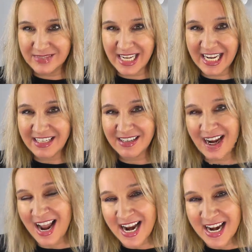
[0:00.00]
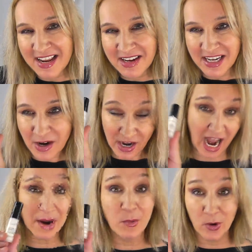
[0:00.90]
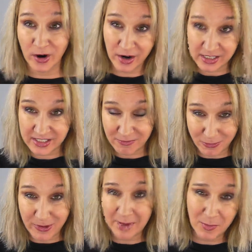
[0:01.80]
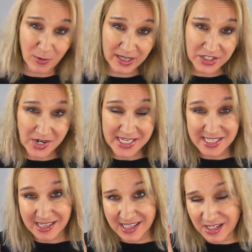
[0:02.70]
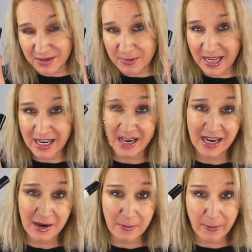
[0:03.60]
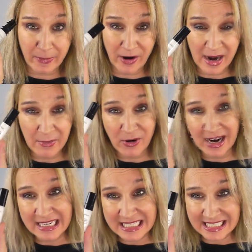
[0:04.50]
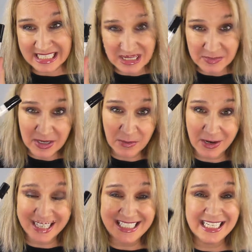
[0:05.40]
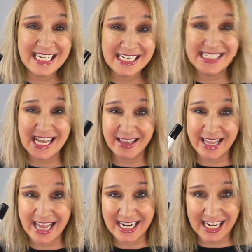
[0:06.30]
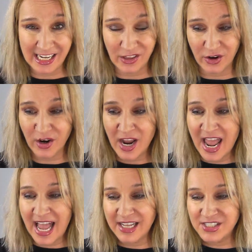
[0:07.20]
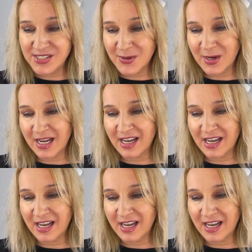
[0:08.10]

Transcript: it kind of, I worked. It moisturized a little bit and it primerized a little bit, but it didn't excel at either. And so